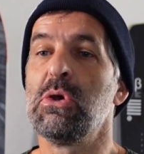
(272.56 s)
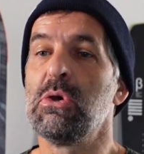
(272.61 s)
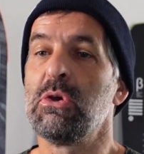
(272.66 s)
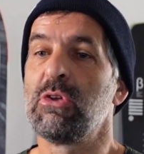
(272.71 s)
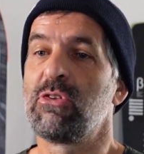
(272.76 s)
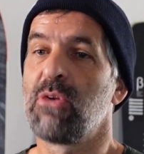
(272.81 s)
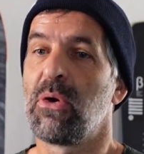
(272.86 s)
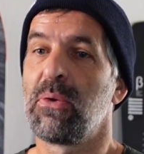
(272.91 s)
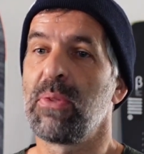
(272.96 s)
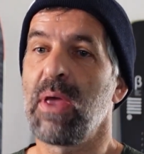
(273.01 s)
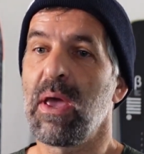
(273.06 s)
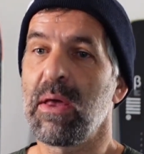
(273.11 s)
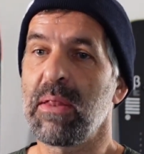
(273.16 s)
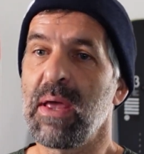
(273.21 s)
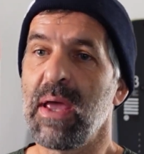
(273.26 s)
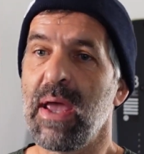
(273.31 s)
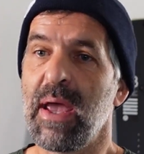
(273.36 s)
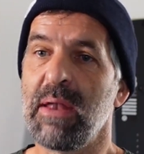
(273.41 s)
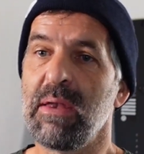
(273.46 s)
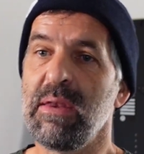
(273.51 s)
So on the other
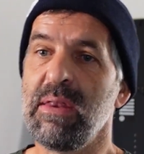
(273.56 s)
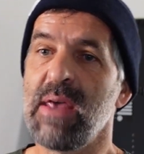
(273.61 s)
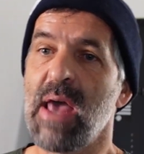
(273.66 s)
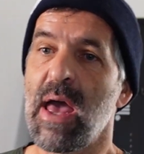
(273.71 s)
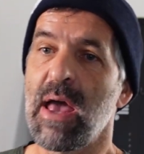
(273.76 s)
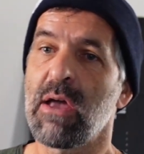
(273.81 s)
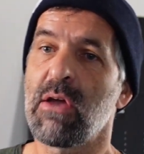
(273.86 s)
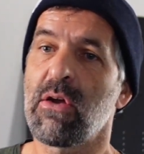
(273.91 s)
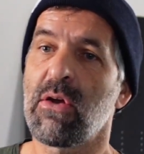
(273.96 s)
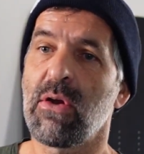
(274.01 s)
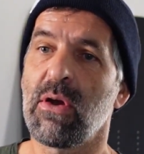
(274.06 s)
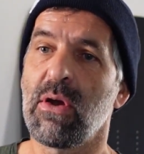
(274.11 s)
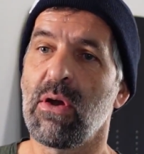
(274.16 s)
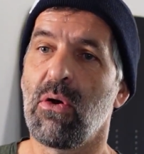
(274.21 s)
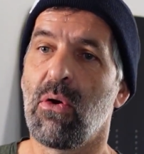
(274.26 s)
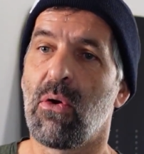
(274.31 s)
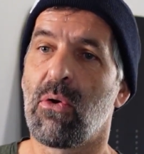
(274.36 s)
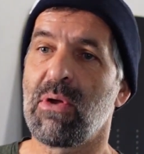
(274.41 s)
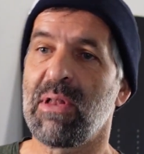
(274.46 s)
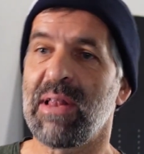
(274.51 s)
hand,
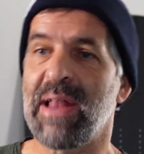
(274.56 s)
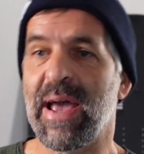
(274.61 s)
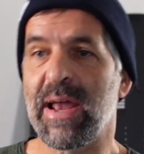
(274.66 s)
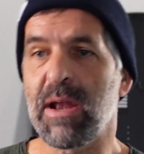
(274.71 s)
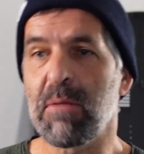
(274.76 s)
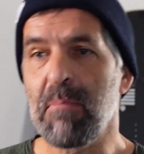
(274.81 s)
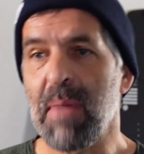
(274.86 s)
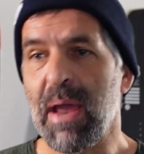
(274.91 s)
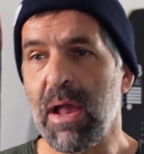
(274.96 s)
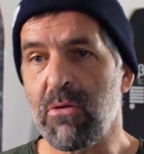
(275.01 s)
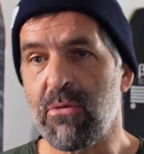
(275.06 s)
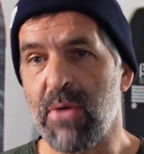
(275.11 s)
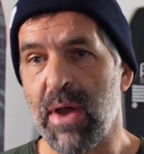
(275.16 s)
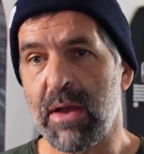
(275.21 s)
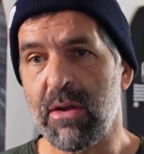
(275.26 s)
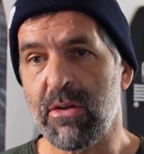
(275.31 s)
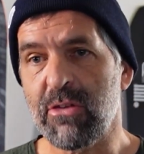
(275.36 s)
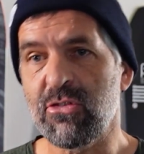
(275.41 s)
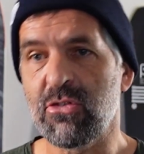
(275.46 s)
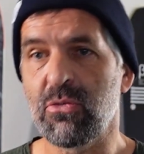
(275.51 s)
younger or lighter male
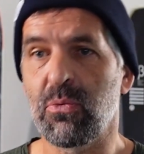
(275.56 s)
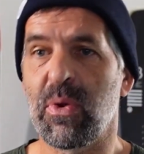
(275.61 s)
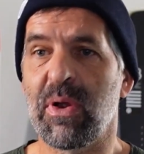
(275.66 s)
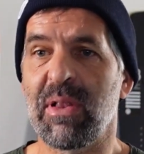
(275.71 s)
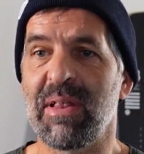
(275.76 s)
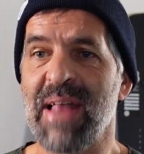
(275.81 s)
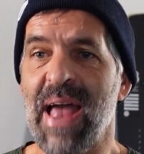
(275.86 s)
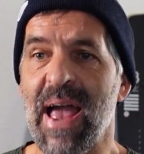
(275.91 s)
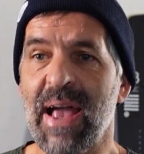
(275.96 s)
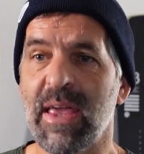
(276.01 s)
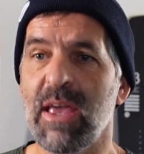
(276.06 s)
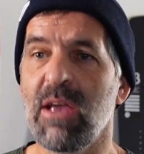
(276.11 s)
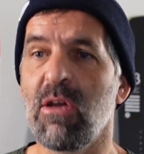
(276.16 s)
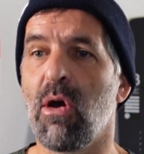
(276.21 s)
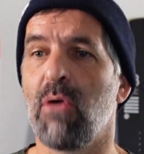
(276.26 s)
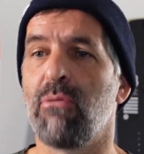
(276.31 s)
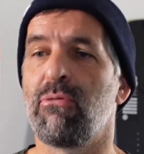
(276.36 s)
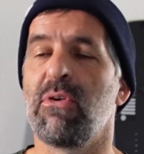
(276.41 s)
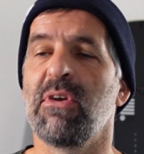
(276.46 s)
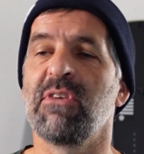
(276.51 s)
riders were lacking
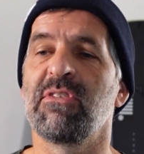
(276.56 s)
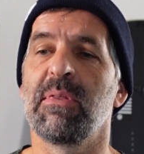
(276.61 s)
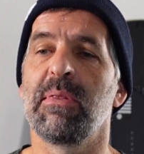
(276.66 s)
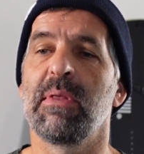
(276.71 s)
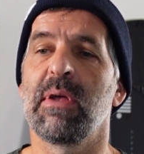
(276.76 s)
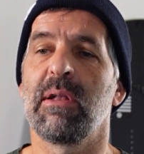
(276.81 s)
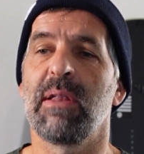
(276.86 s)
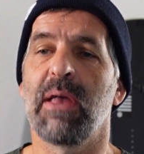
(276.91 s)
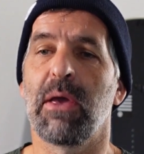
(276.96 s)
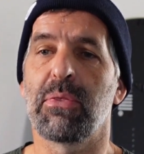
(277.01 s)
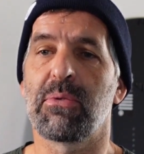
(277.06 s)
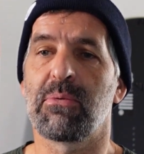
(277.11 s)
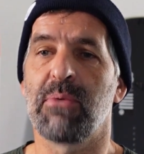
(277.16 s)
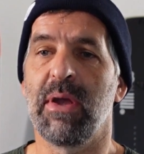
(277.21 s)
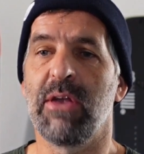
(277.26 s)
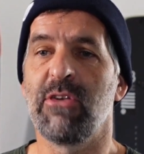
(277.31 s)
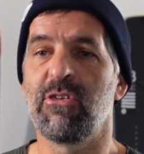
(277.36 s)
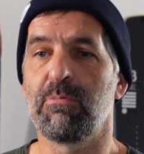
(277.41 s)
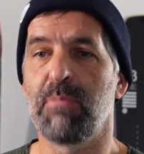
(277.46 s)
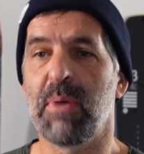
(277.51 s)
offerings in their length
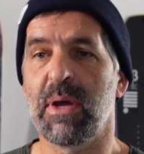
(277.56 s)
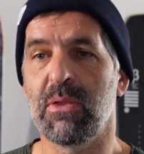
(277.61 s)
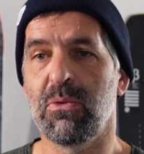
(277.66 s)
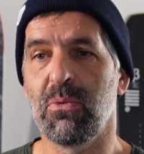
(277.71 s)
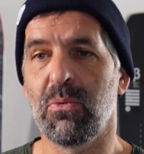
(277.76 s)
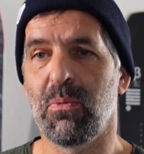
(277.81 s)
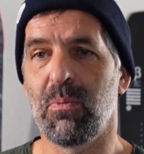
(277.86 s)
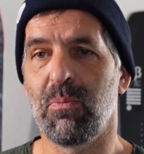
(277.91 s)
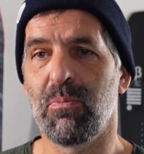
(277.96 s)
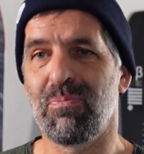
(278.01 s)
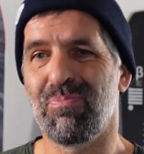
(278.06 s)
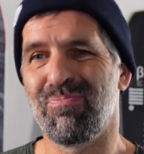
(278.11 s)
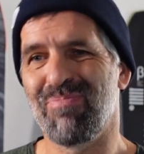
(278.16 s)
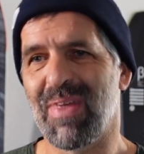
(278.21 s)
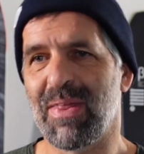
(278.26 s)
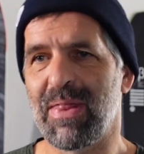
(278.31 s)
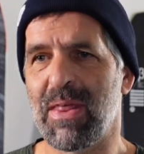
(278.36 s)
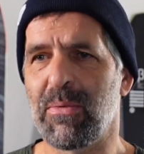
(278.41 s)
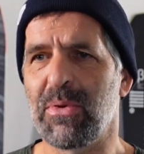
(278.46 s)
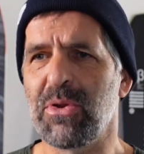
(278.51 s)
range, but
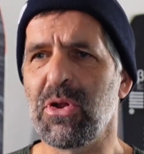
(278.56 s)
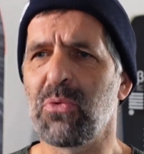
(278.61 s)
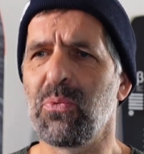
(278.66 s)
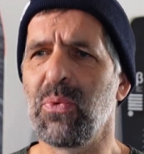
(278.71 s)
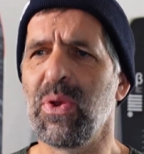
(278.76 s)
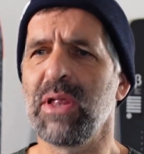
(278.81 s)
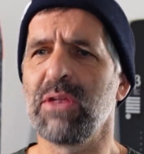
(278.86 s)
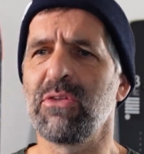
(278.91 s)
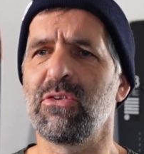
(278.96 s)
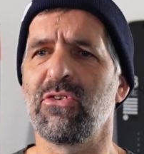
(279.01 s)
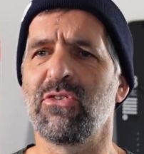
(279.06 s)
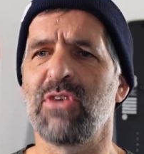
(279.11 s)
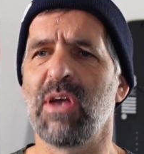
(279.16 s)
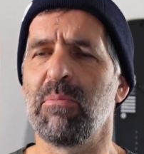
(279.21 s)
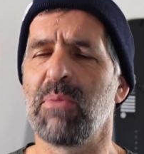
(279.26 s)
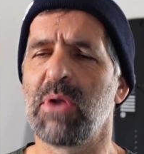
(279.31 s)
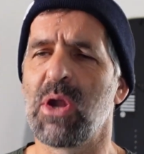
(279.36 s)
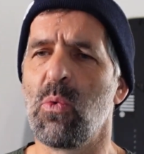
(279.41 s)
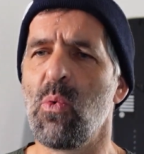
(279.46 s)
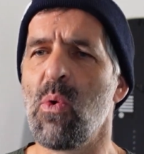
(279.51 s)
they were not willing to
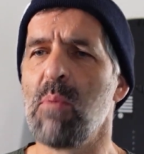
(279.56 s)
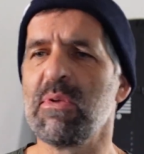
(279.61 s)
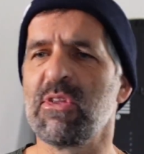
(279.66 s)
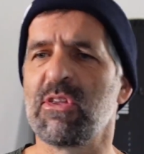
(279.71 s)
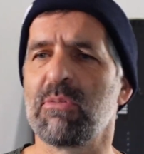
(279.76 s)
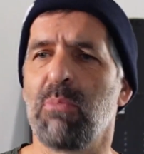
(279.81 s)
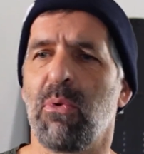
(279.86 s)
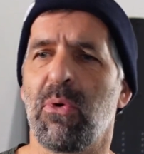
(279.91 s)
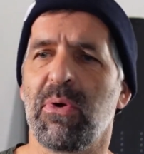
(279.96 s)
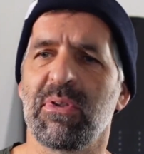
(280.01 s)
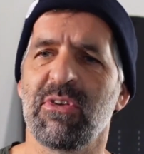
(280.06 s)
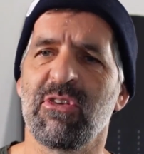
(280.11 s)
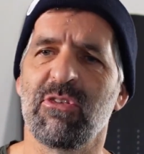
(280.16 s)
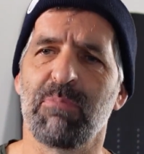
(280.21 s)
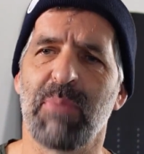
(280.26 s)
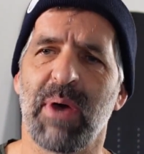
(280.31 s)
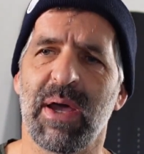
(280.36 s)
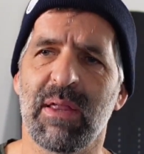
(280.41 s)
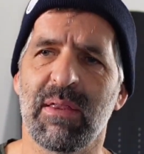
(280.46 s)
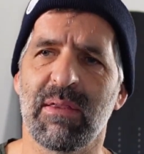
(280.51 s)
jump on a woman's board
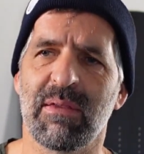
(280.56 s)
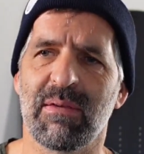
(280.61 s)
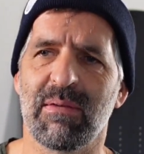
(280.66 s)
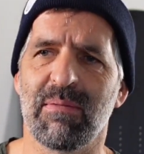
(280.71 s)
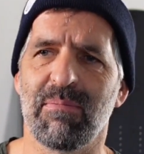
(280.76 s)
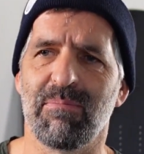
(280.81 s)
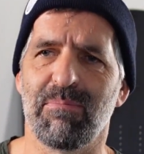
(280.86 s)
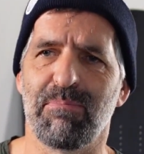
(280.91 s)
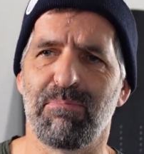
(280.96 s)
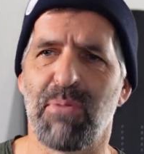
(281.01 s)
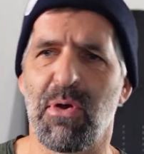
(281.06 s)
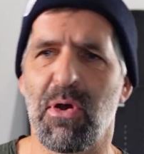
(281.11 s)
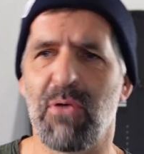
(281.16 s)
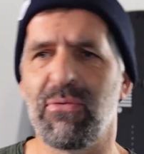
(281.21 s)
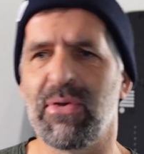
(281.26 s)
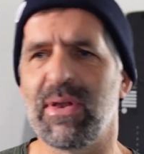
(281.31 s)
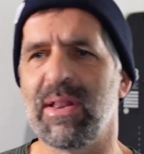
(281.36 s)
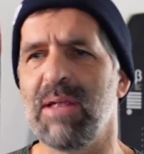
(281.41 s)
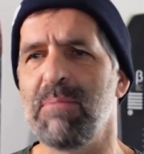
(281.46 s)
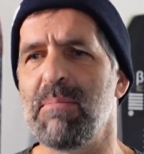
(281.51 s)
despite
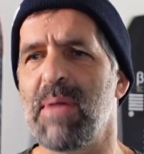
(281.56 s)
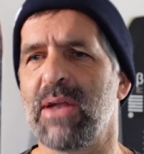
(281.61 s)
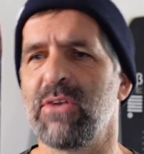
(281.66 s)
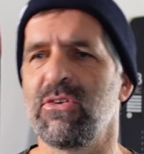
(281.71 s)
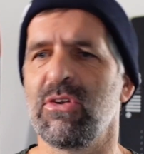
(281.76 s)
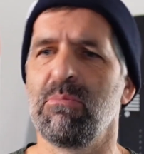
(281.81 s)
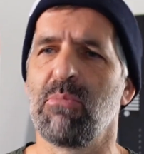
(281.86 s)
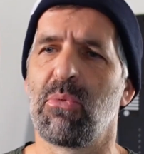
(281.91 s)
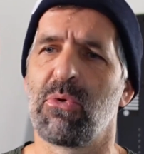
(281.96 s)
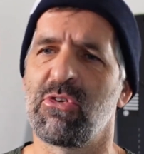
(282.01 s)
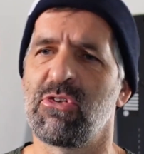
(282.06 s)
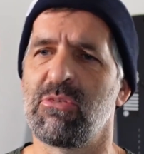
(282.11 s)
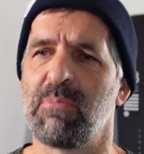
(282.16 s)
perfectly matching board